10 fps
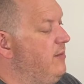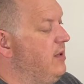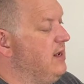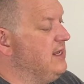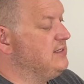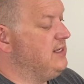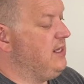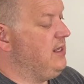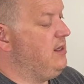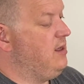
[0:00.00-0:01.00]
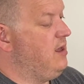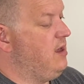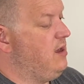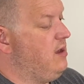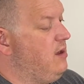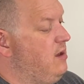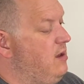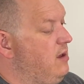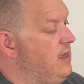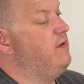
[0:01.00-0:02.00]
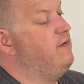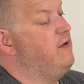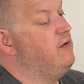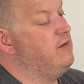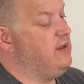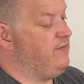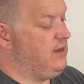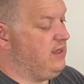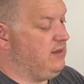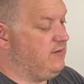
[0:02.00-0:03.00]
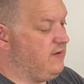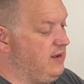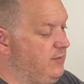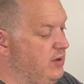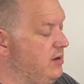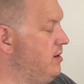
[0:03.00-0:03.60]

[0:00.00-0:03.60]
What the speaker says: LaCie external DVD CD burner.